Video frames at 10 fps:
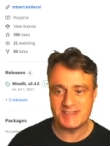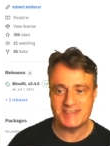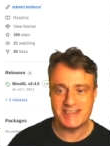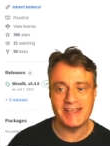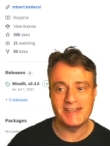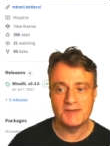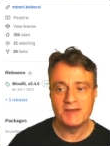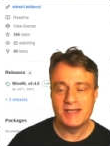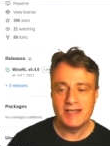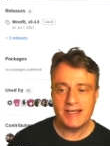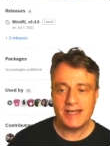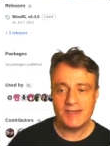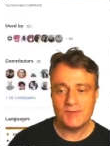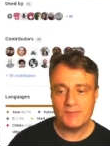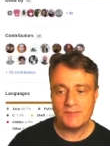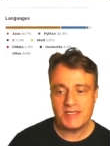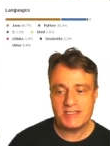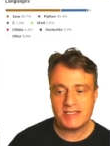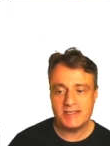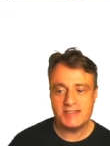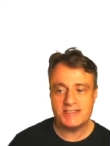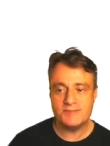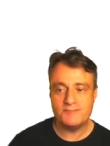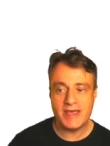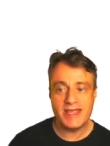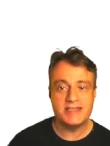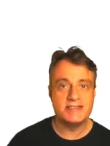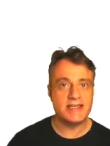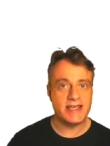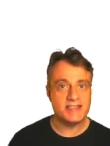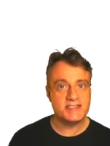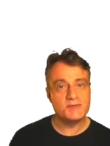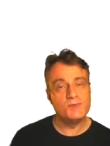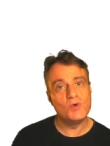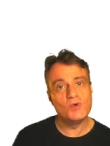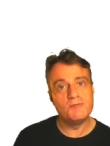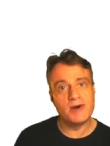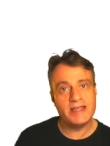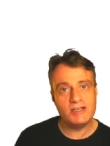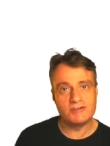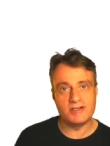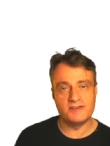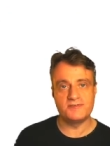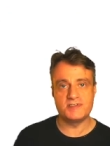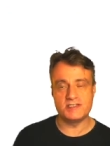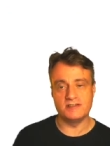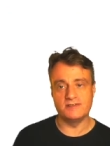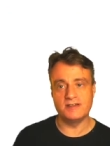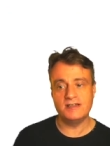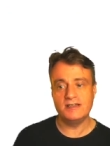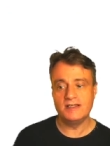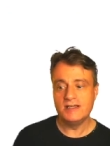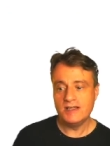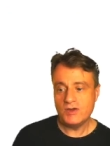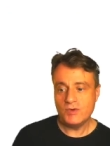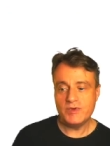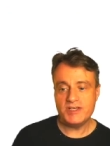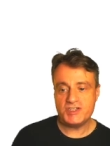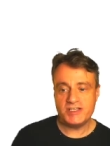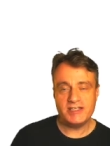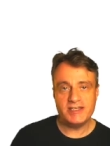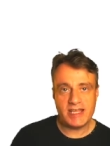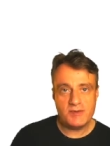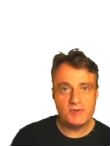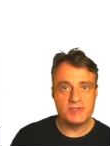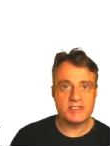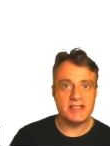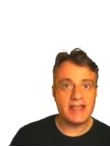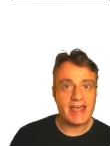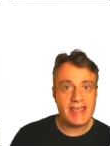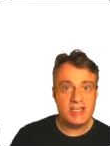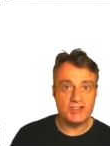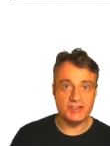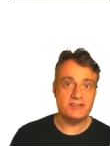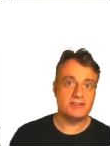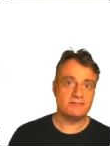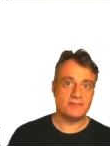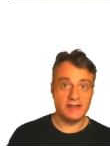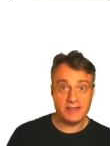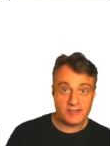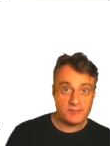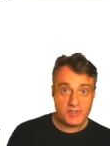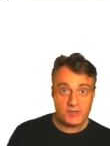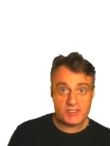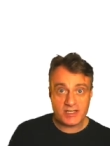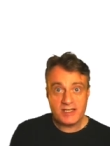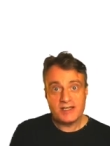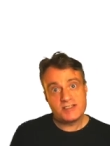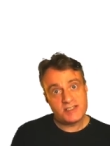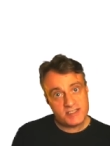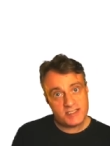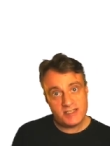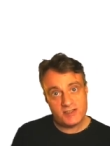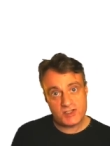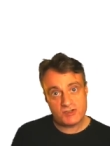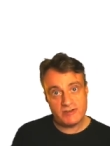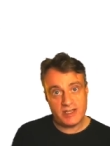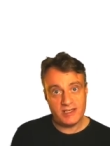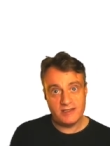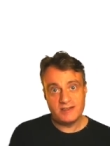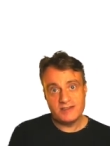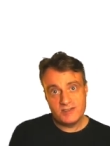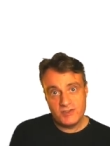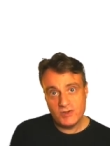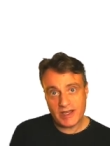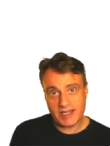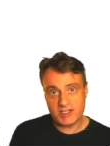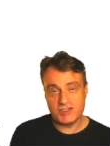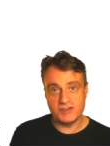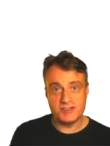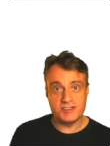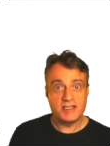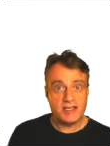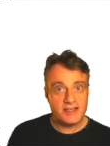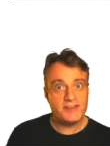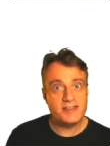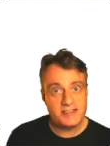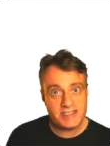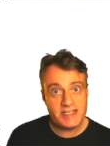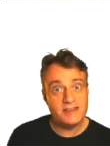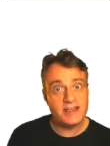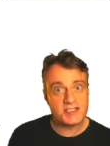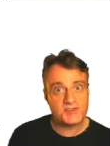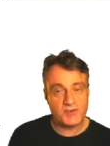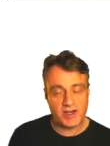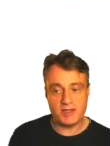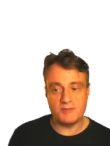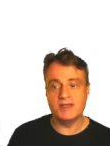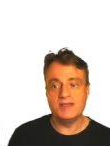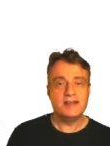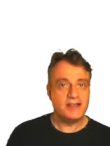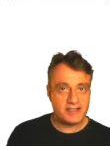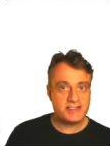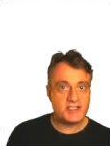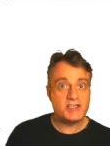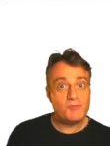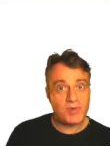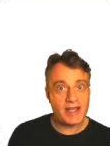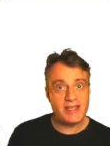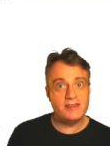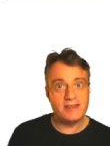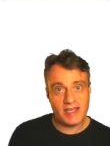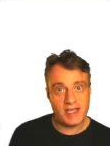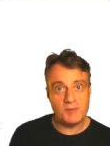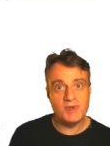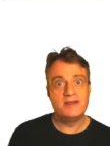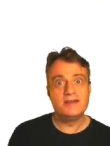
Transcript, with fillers: say it. And basically this embeds a small Minecraft server which enables an agent, i.e. the computer, to see the screen, do actions, and then see the next frame, and essentially play the game